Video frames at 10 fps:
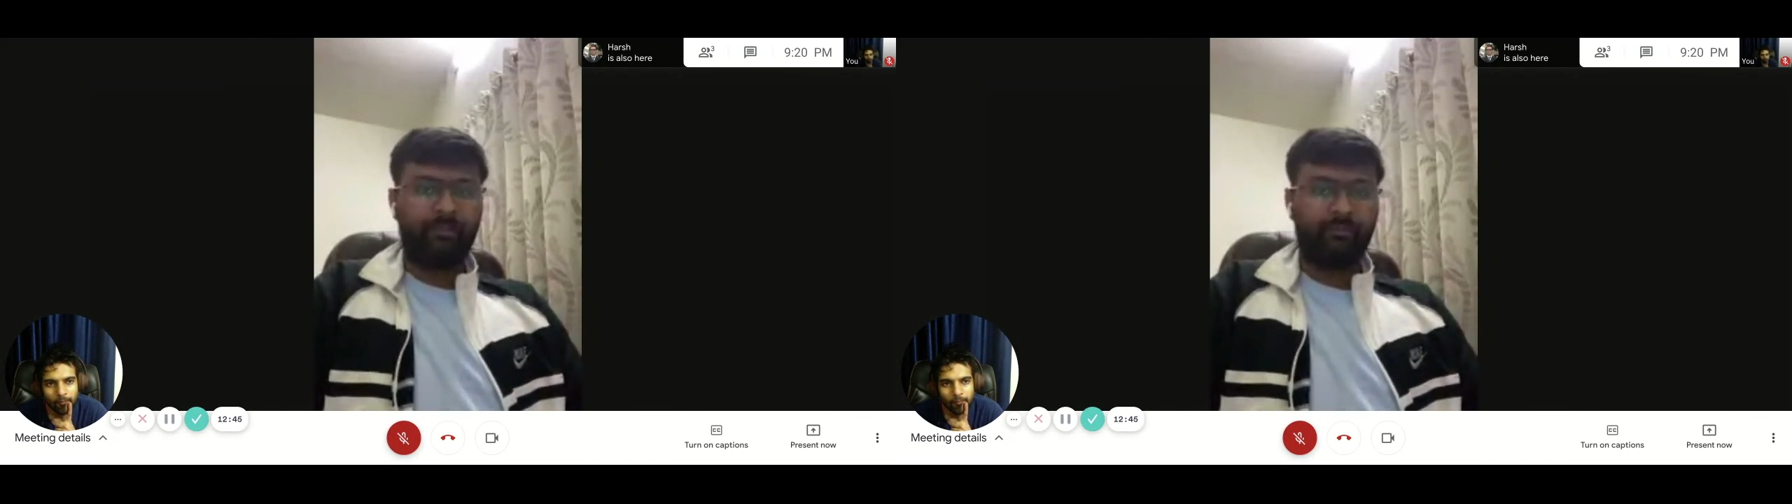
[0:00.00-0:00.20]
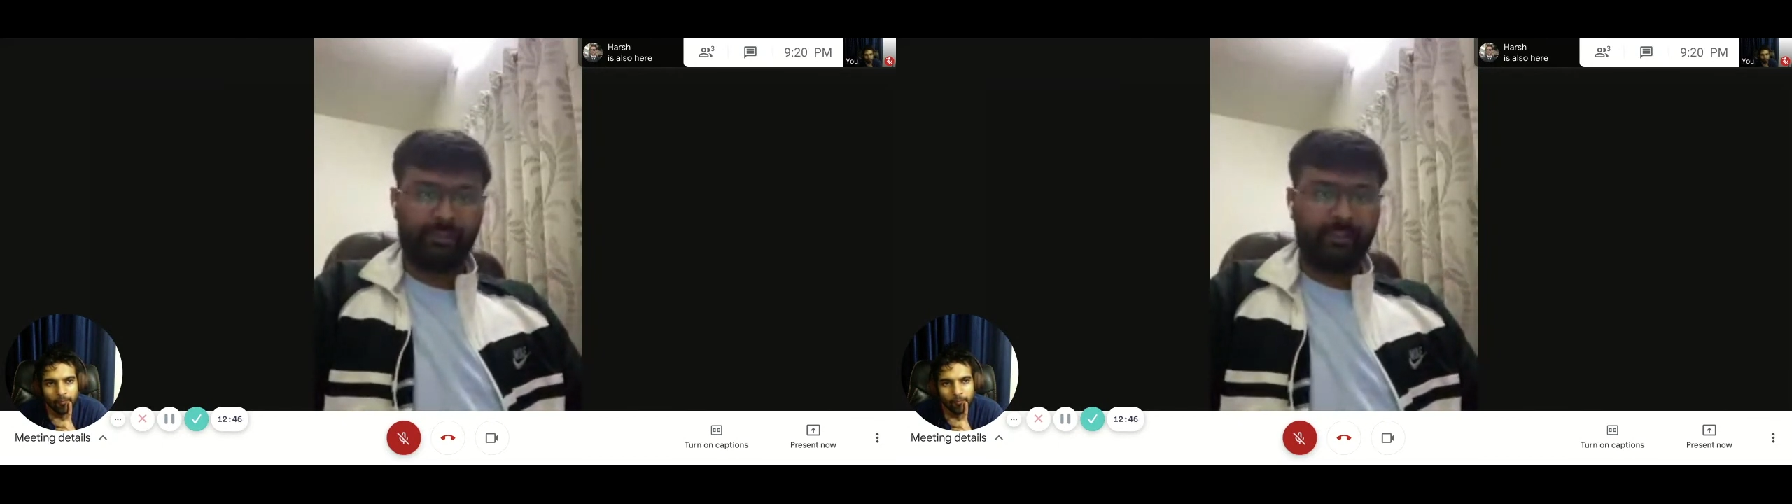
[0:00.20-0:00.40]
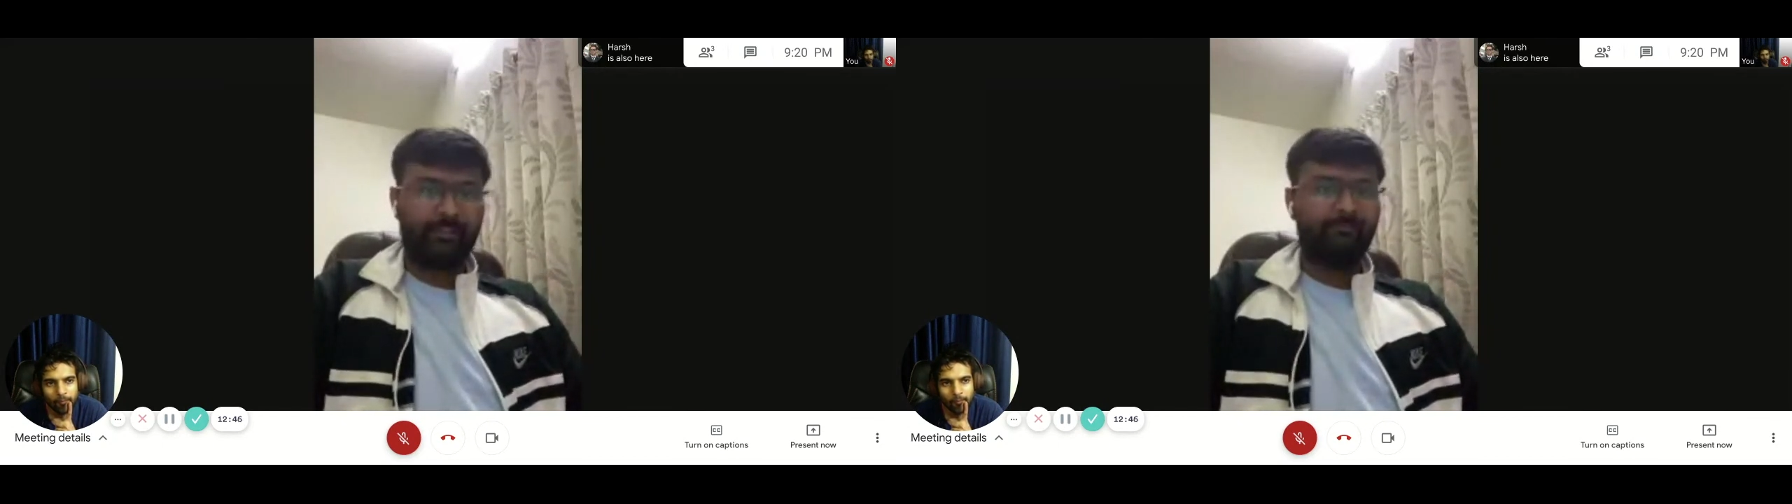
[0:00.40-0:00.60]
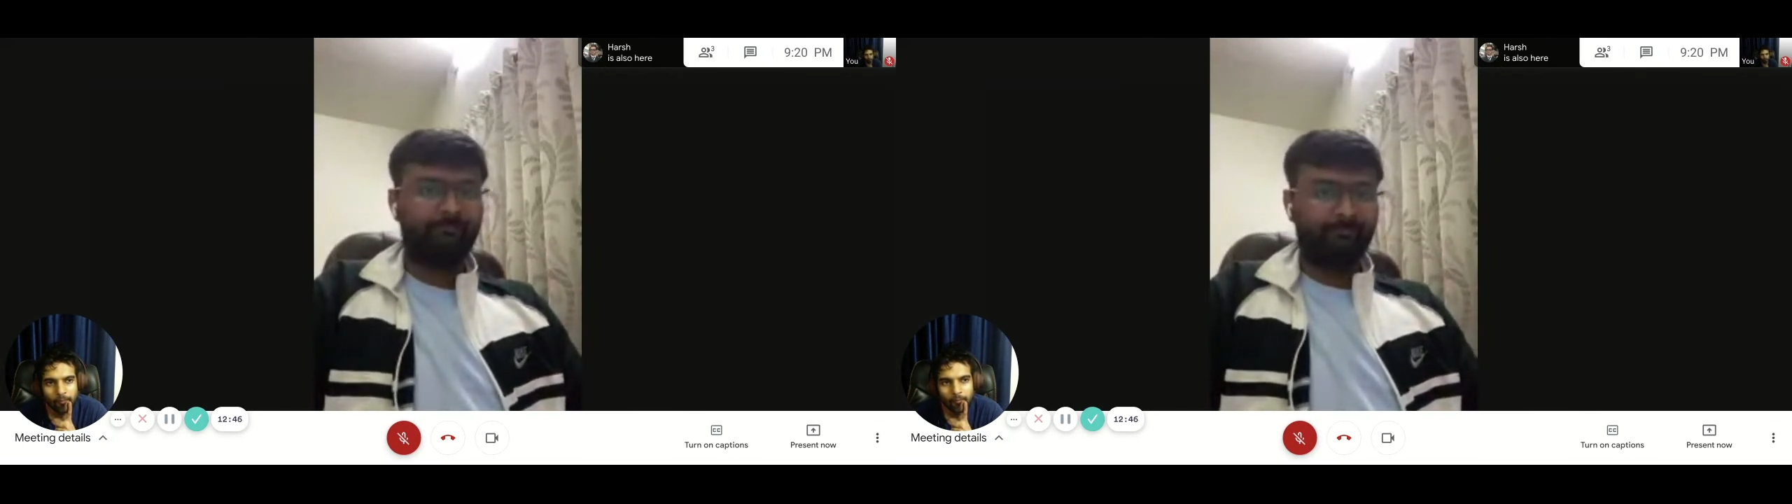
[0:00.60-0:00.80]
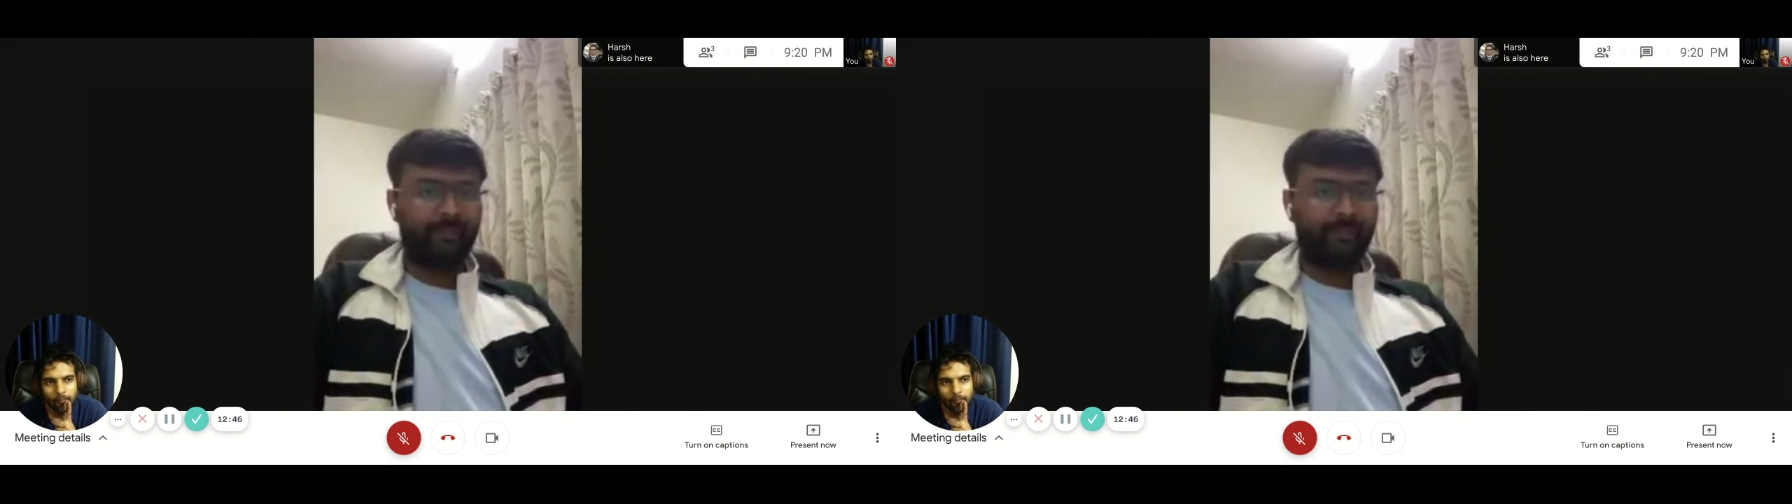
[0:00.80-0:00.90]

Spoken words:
will be using it